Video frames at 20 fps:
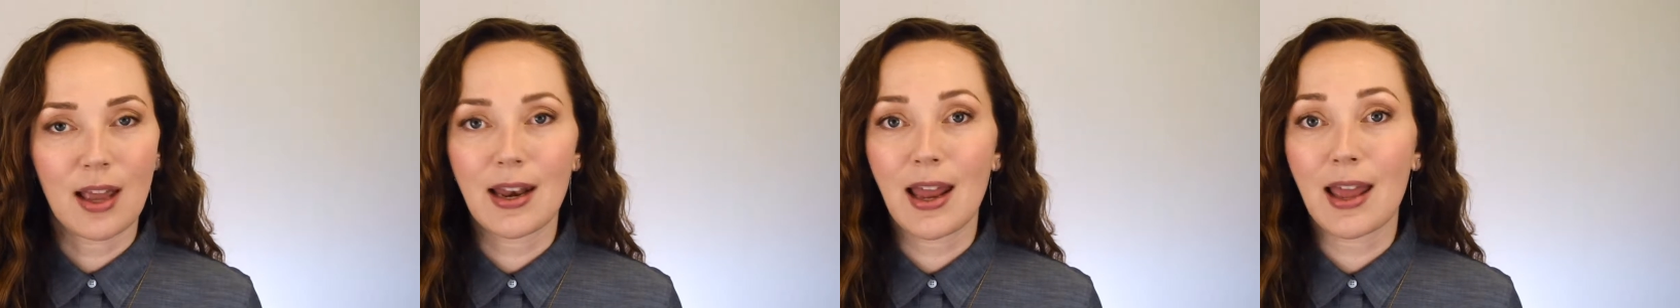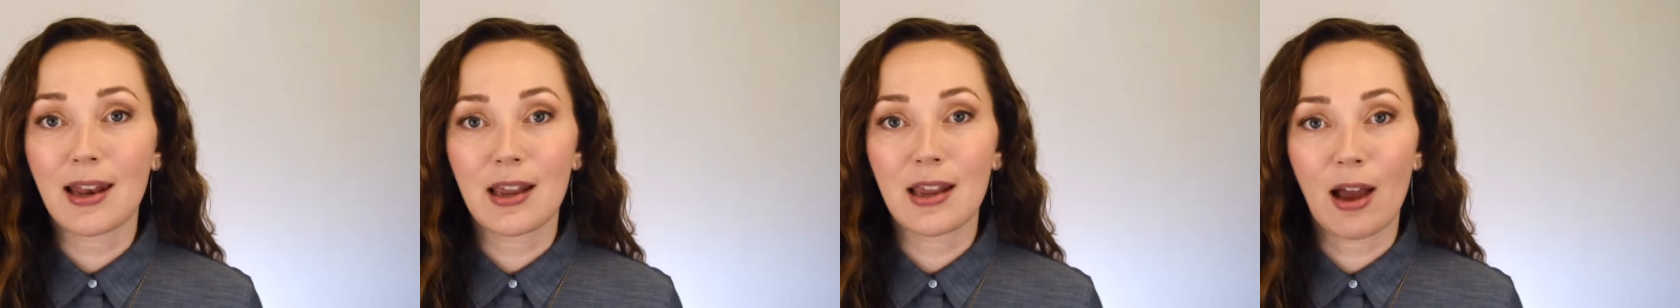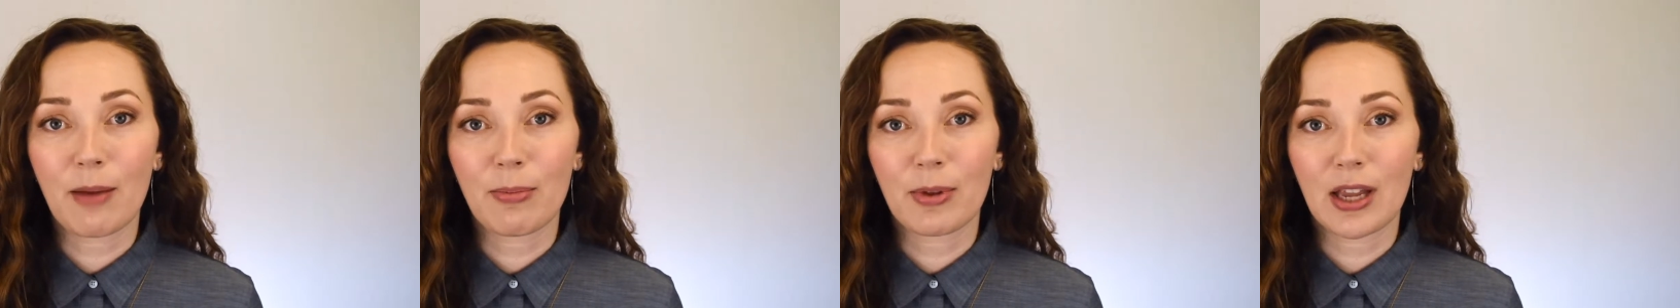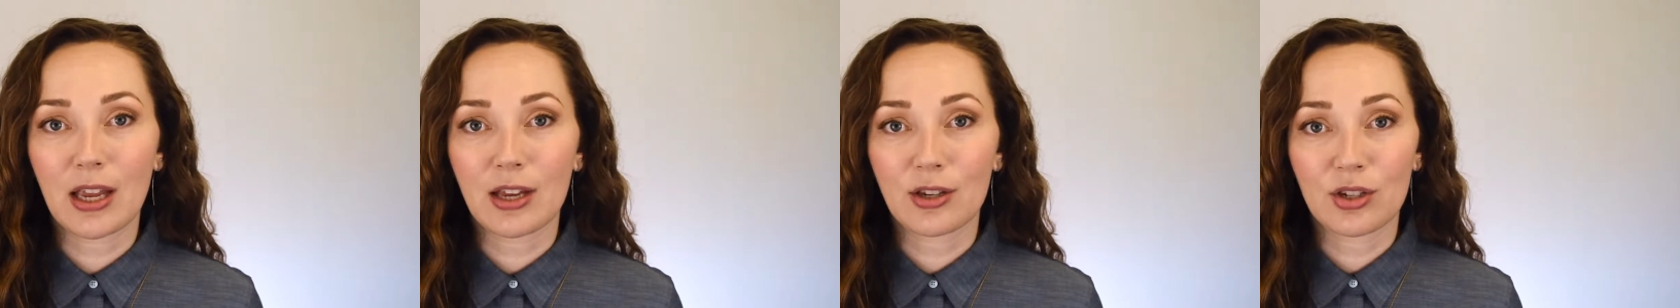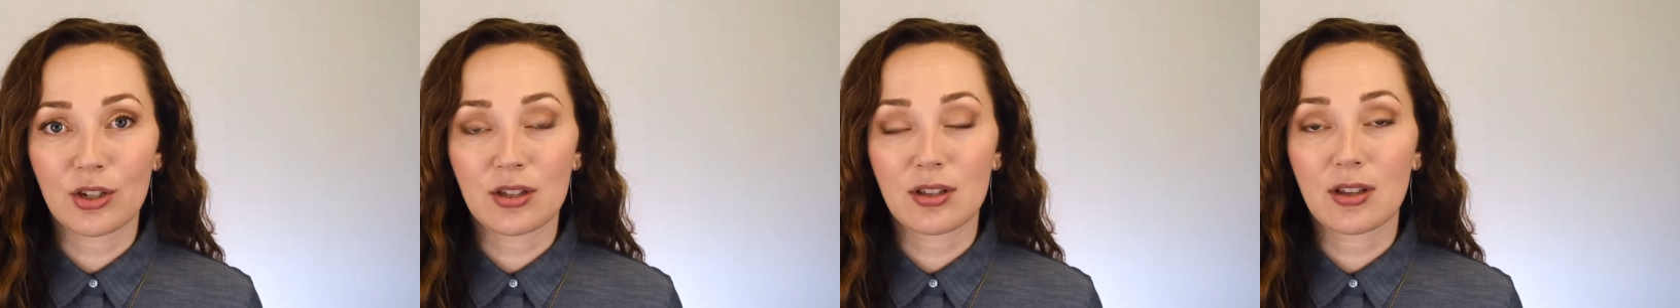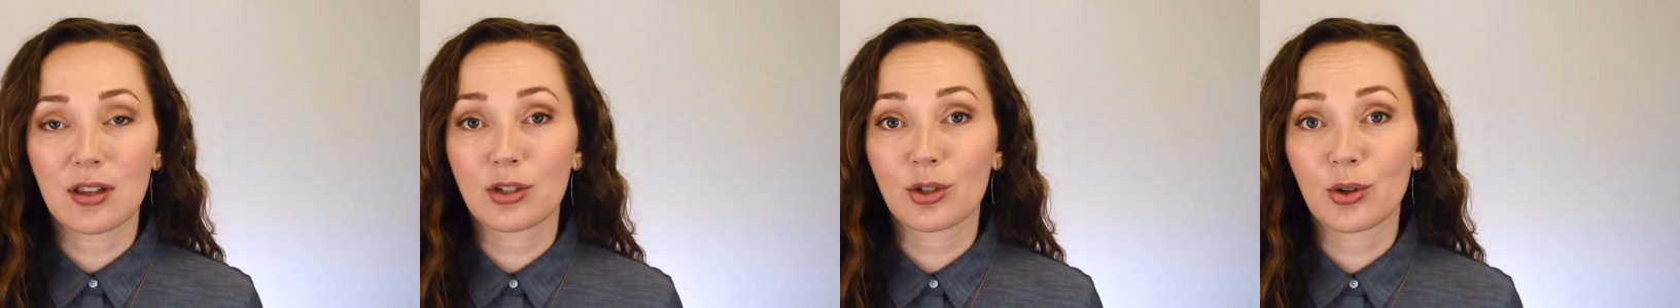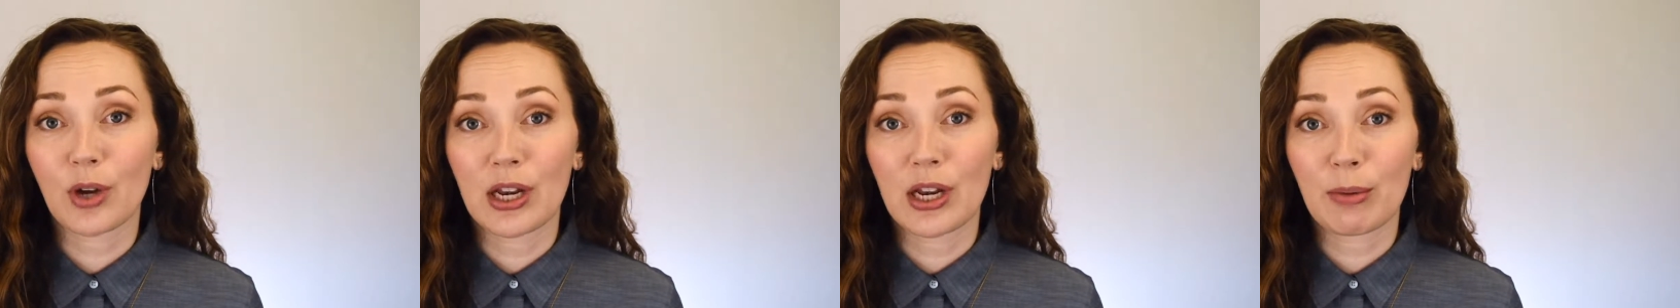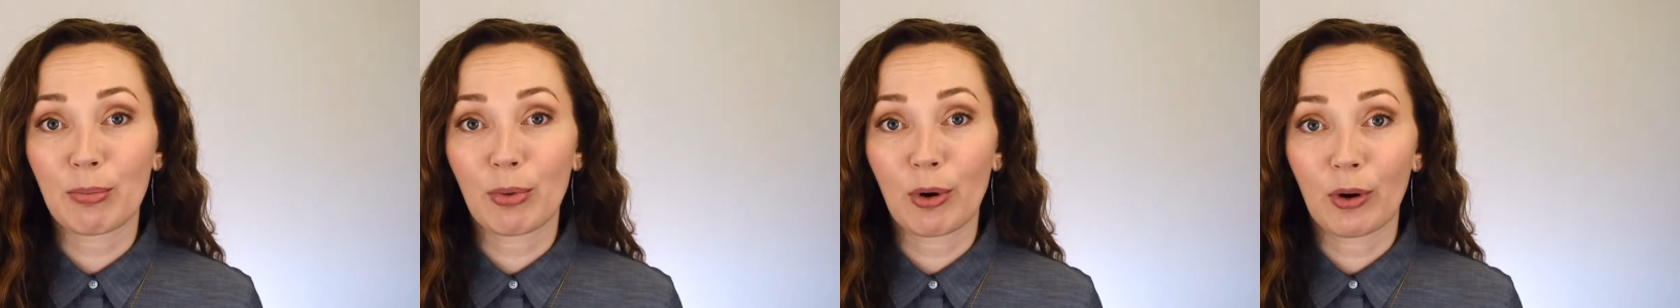and any obligations of the
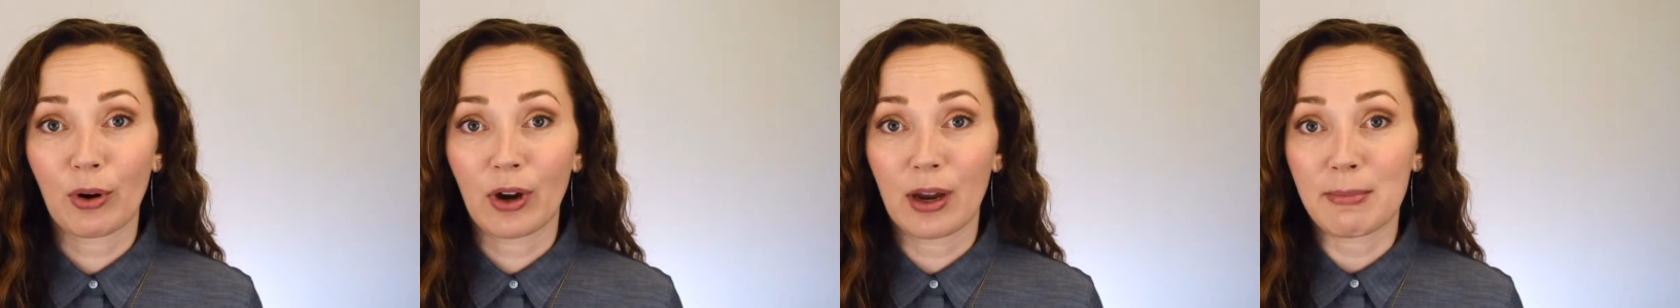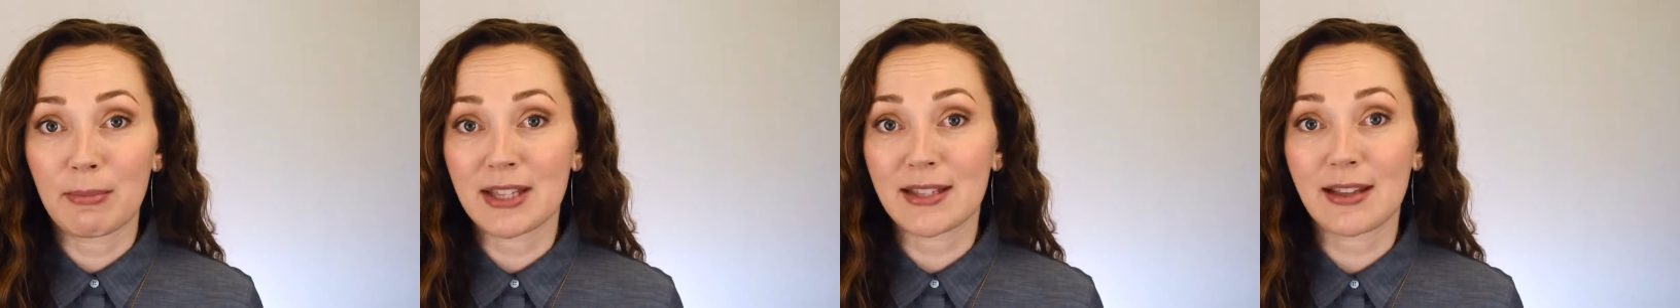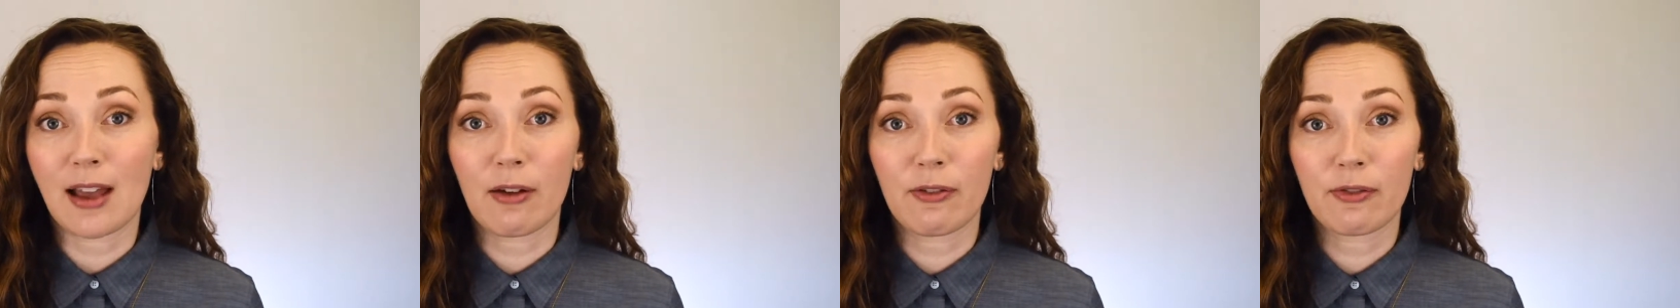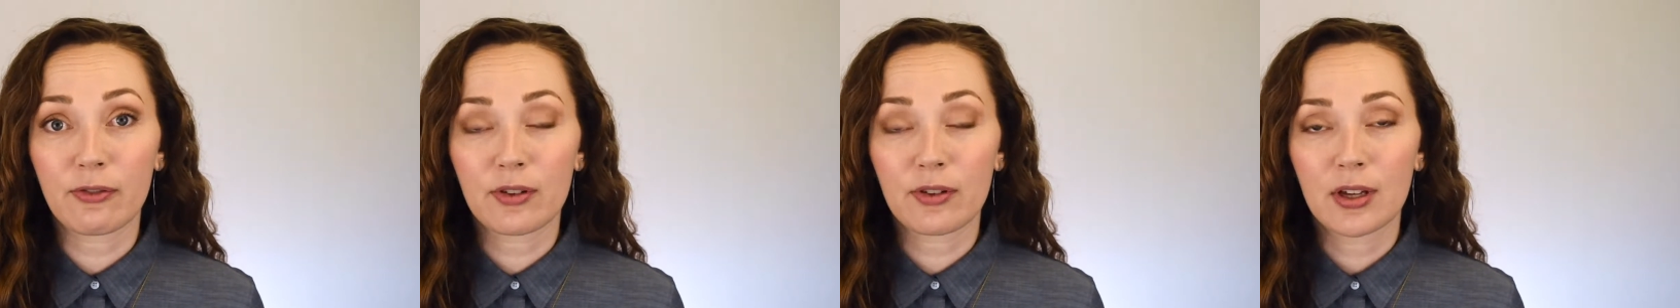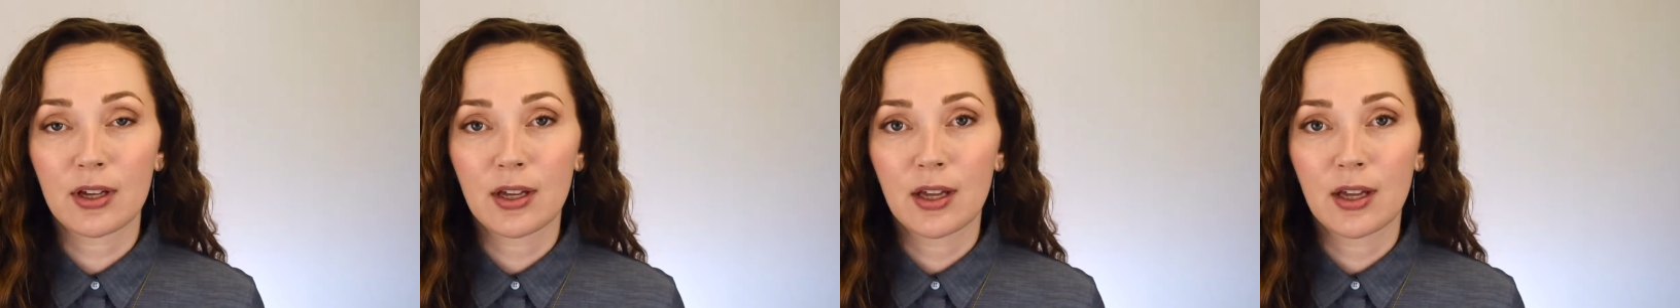trading program itself.